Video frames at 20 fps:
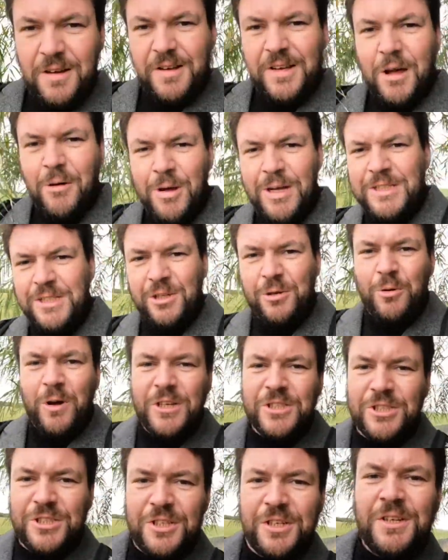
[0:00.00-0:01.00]
Now here's a
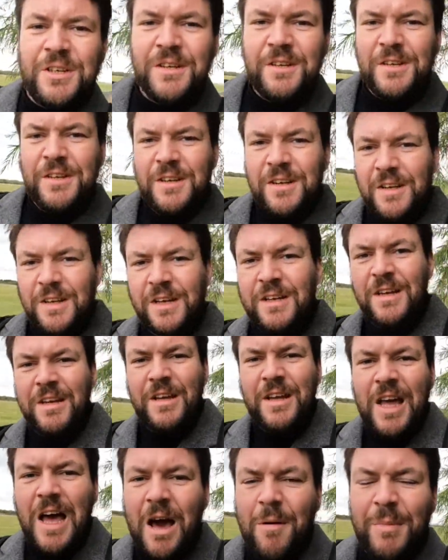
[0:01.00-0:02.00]
question.
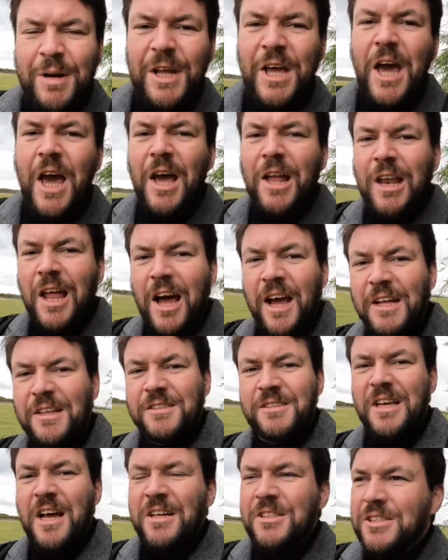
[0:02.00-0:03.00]
How many
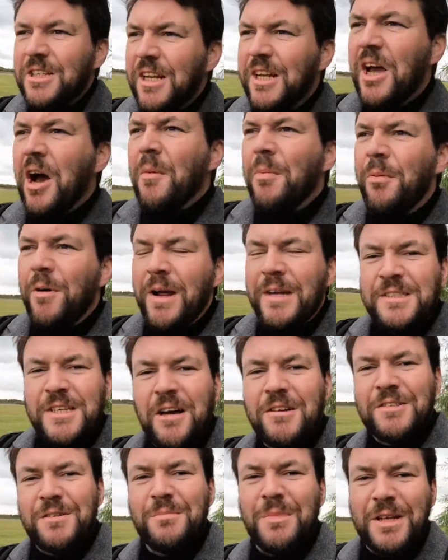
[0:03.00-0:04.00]
airlines actually operate
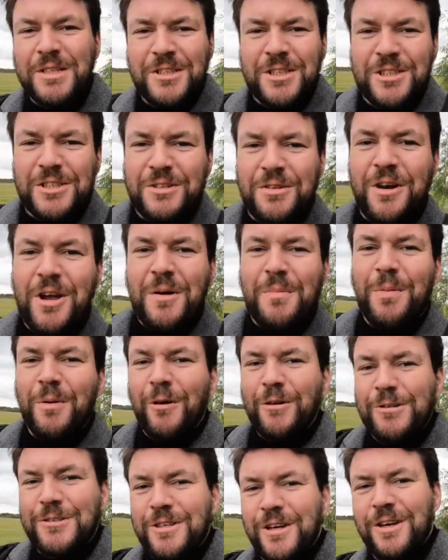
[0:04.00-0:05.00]
out of Manchester
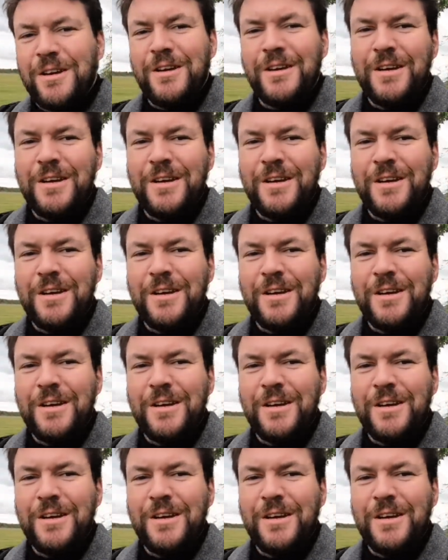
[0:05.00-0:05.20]
Airport?